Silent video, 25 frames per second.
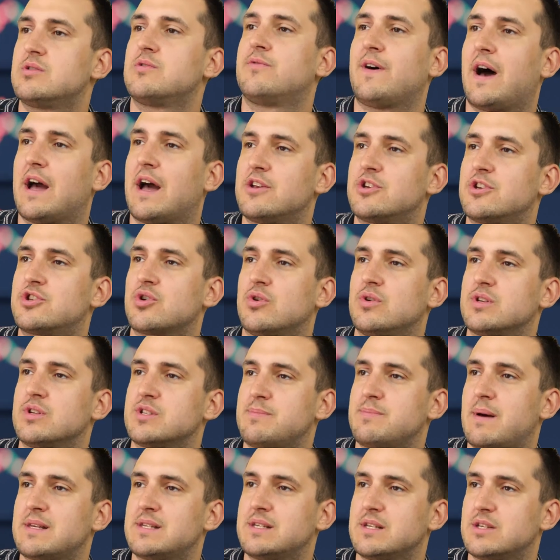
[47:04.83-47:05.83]
Find Sean's
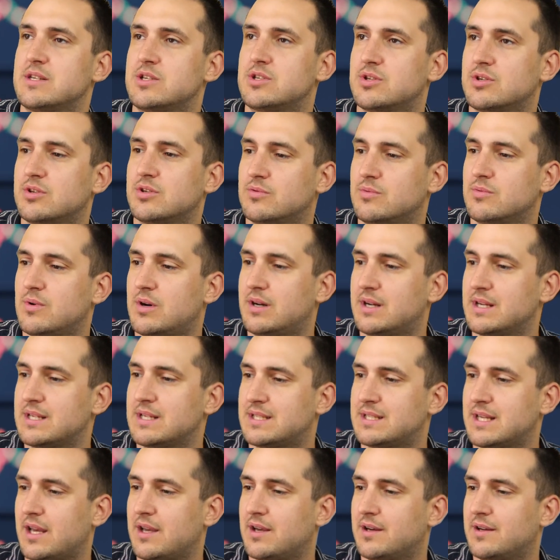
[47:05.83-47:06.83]
message. What did I
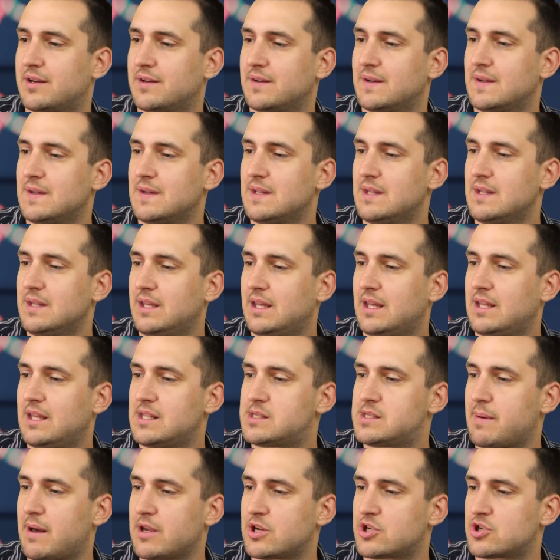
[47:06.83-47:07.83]
say?
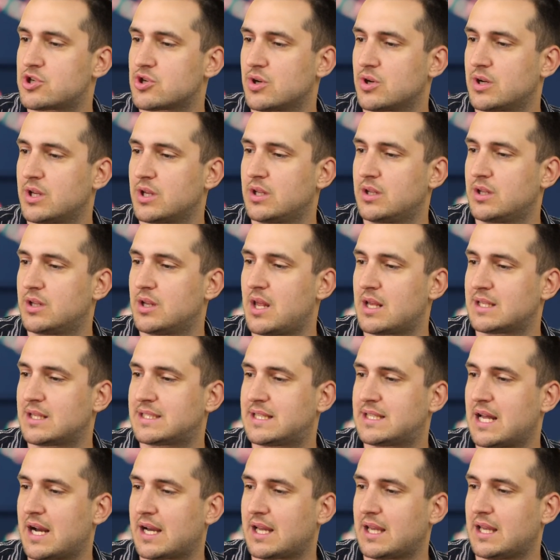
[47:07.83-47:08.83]
It's about shorting the
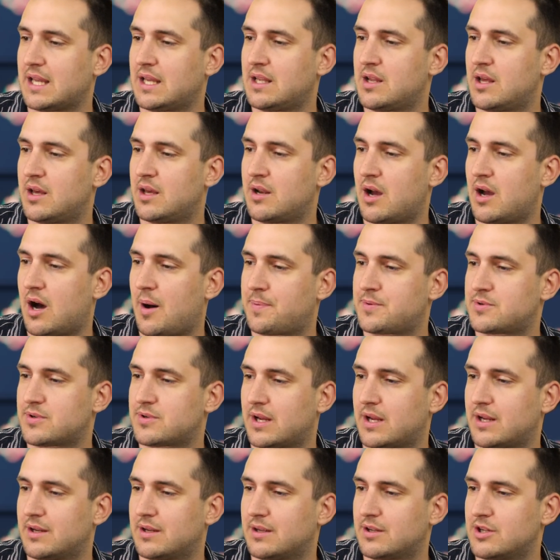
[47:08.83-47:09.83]
Nasdaq in an
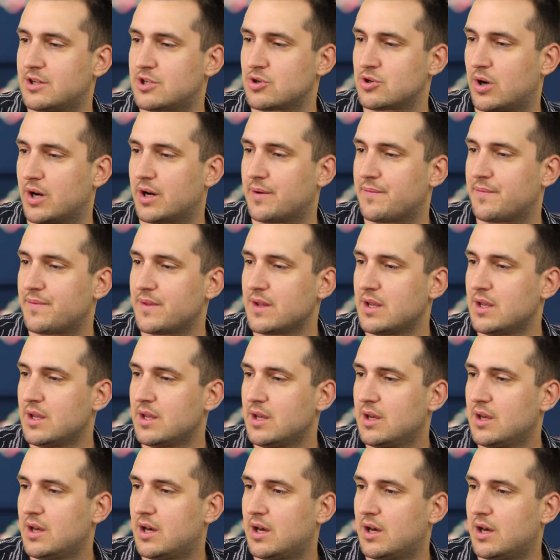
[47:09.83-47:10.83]
uptrend. Sure.
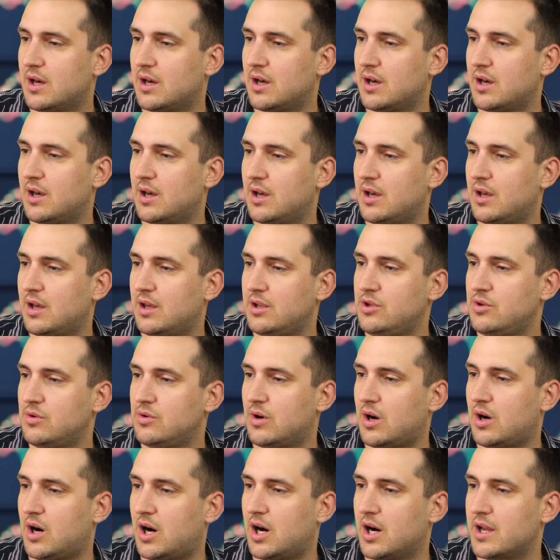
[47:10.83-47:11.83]

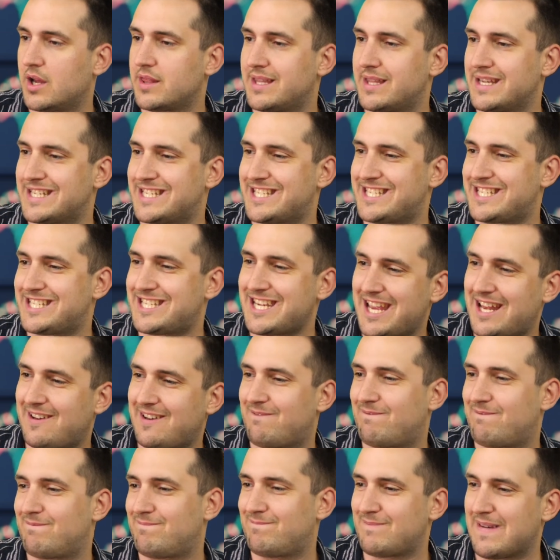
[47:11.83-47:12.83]
You are the
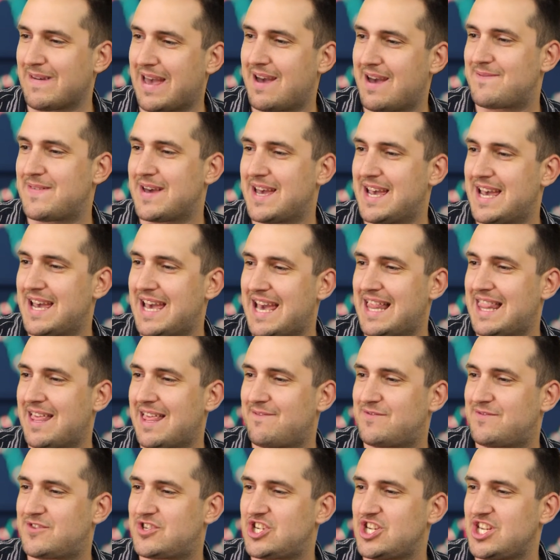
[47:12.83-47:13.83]
shit,
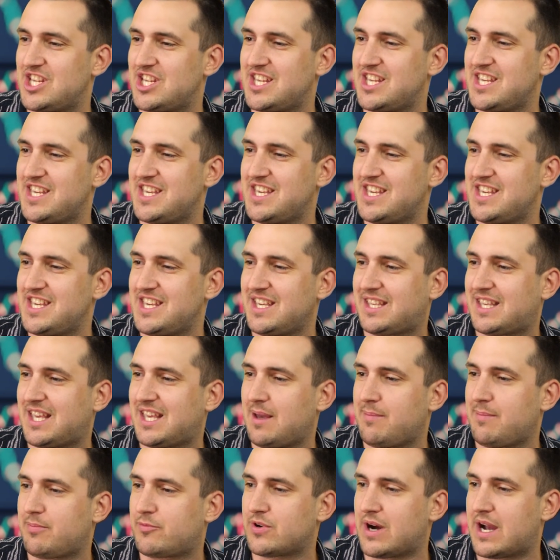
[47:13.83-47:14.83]
LFG.
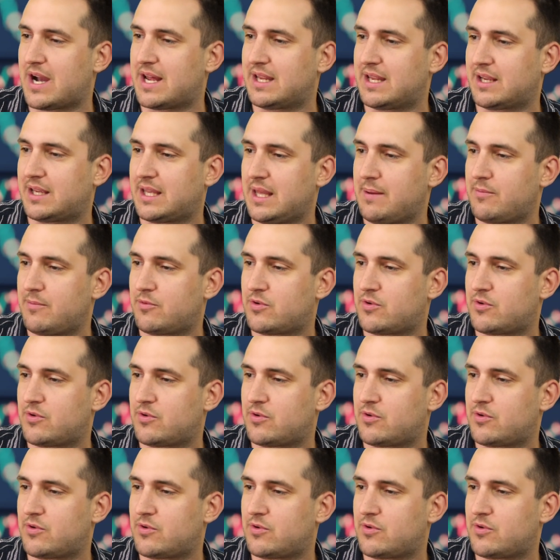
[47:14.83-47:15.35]
Keep grinding.